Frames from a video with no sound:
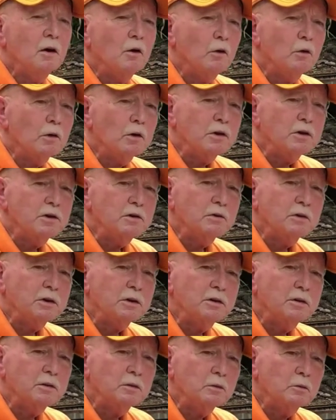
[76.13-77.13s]
or you
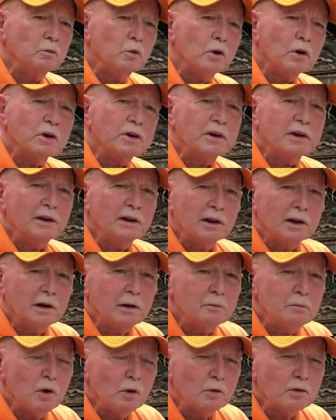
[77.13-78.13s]
can work it a
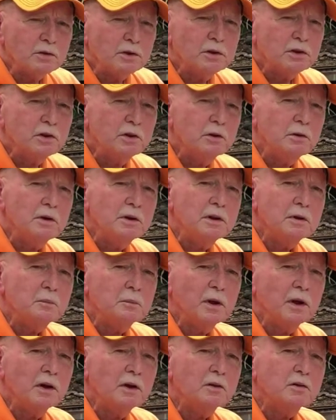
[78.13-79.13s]
little more than you do any
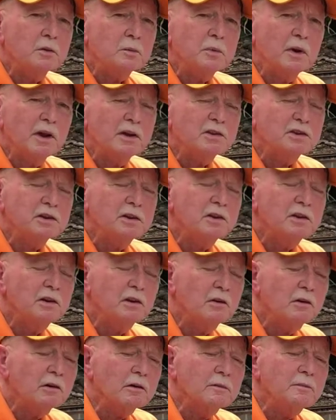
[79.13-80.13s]
other place in the
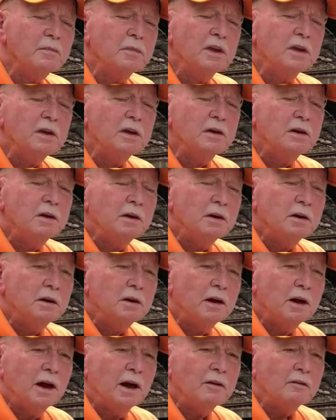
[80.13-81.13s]
yard.
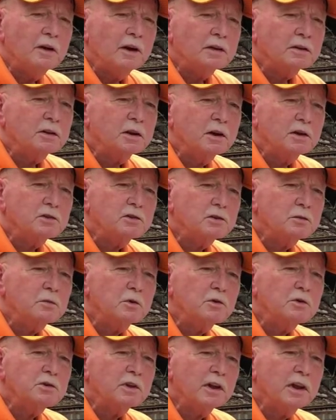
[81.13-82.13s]
I've had
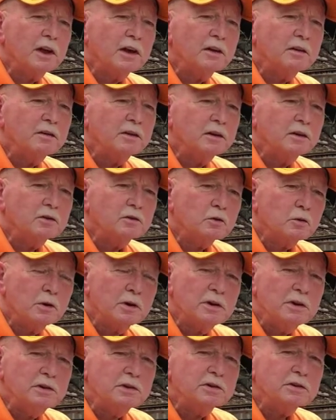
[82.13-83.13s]
customers that had the
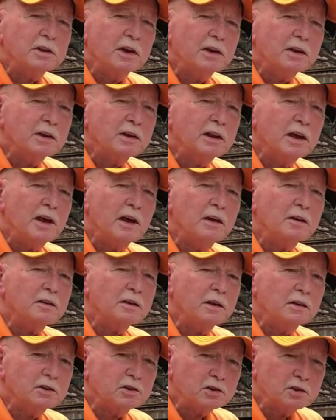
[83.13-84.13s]
trees taken out
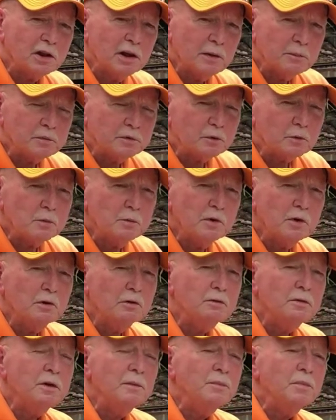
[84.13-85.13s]
and stumps
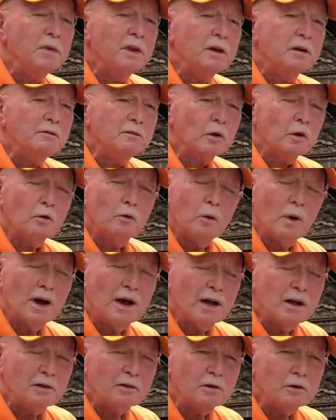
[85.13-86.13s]
removed. For a
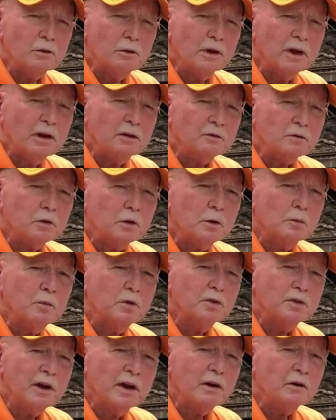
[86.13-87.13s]
while, you'll have
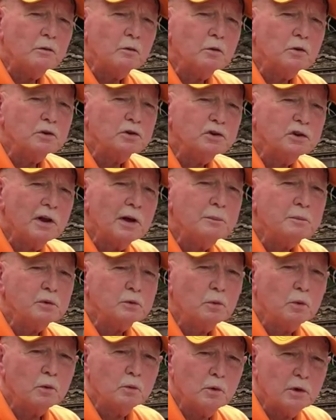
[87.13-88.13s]
trouble there where stumps
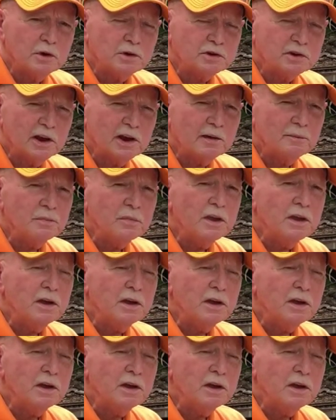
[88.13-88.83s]
were once at.